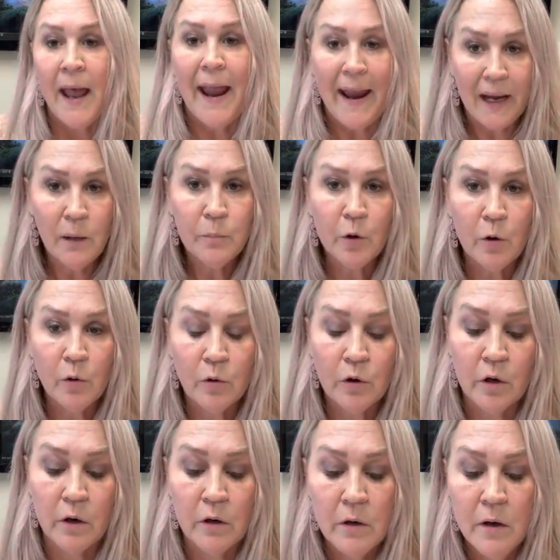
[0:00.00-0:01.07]
A
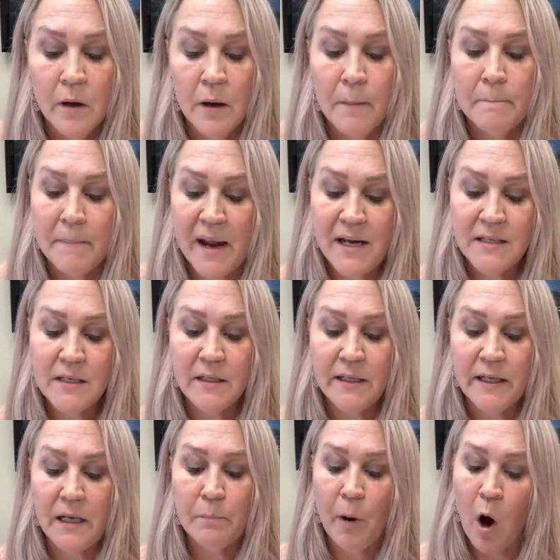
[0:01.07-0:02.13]
broker may
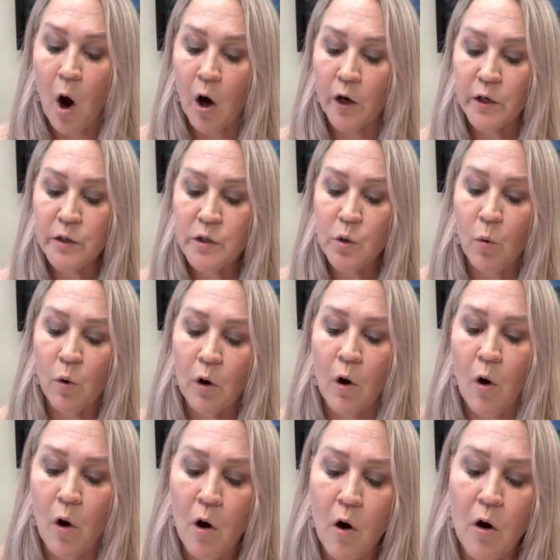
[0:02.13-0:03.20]
delete part or
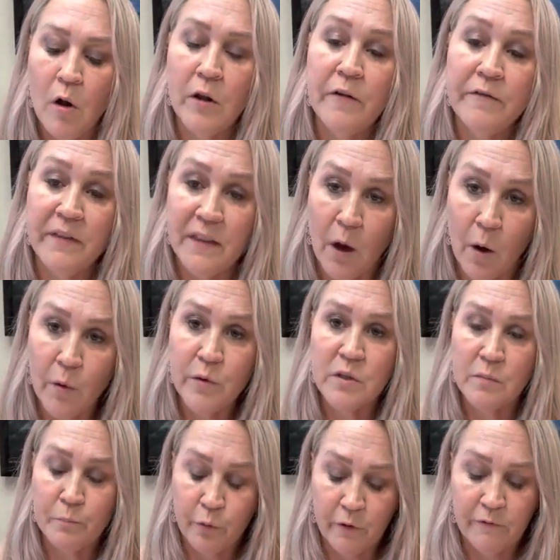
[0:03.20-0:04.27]
all of
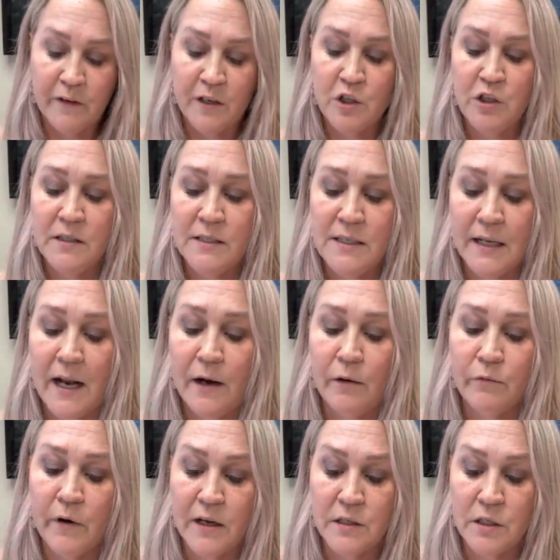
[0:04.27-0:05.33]
those provisions that I
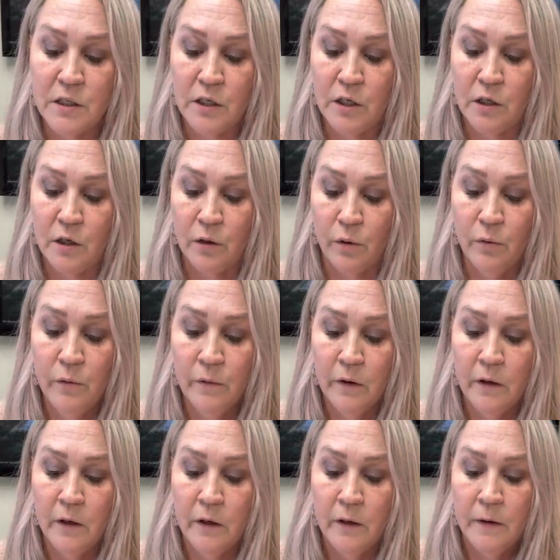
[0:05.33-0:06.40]
read to you,
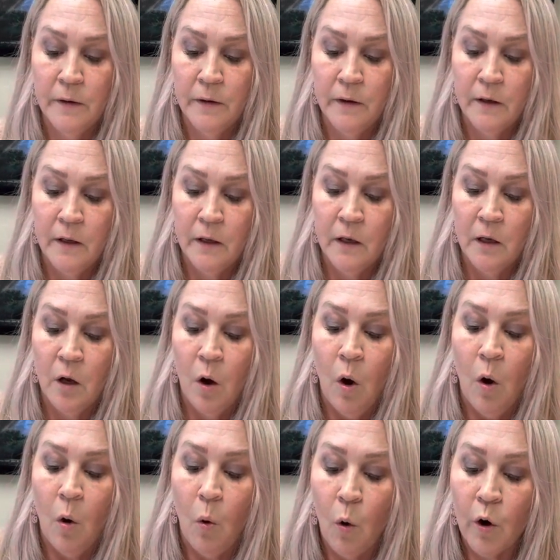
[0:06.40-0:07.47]

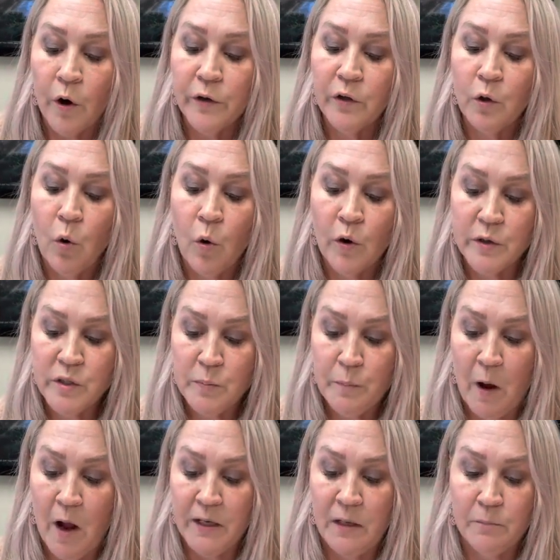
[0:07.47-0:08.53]
or the
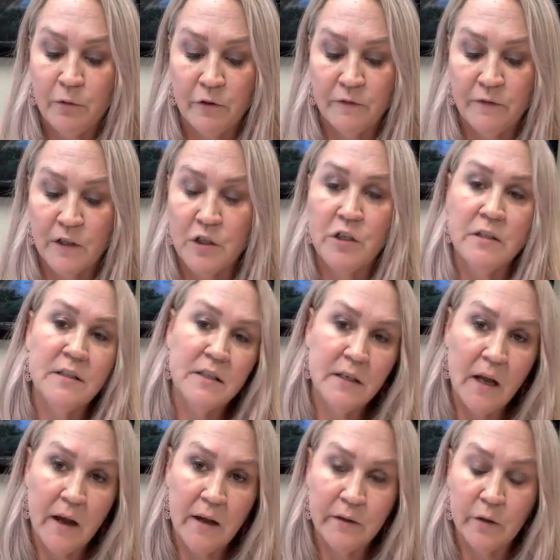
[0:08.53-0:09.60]
corresponding provisions
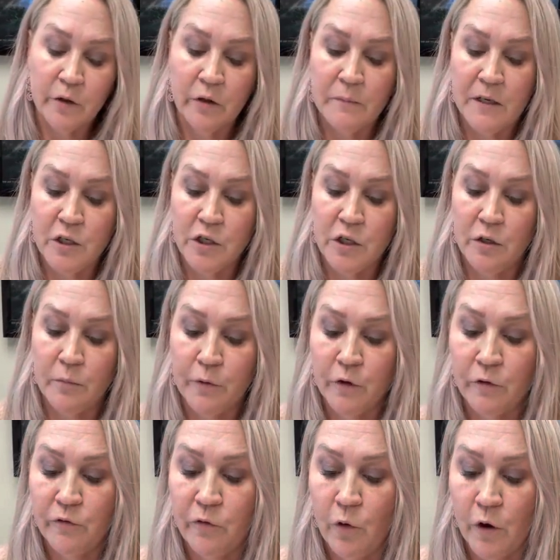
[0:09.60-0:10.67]
and other
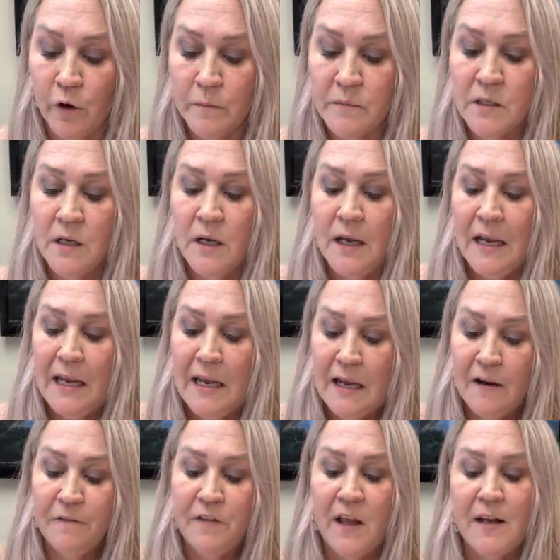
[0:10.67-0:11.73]
commission-approved forms
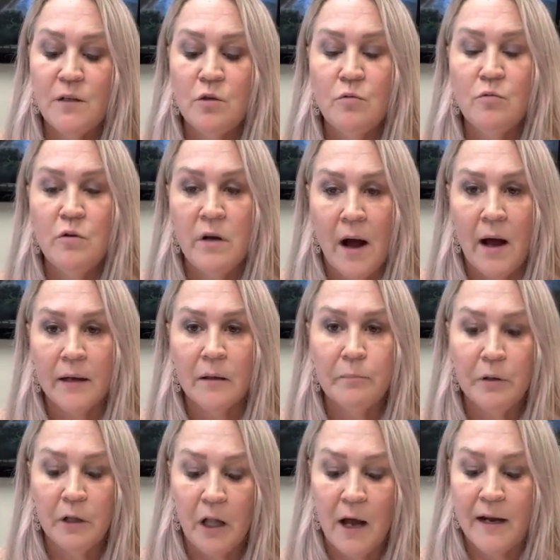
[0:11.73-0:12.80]
if they do not
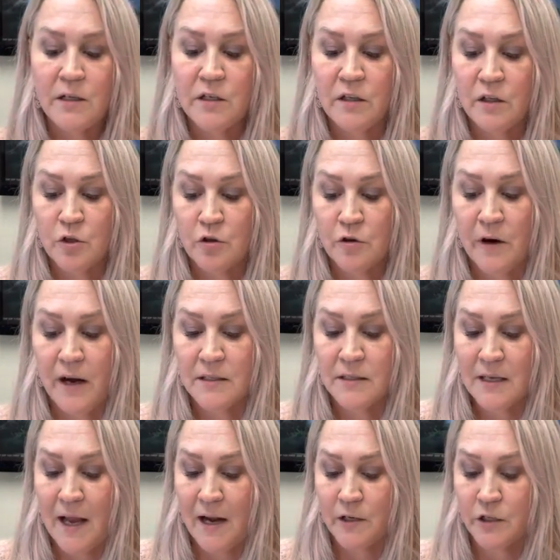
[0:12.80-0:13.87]
apply to the
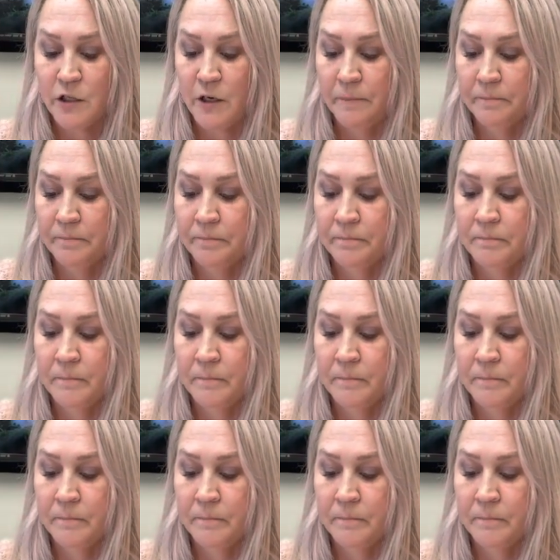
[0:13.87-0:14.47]
transaction.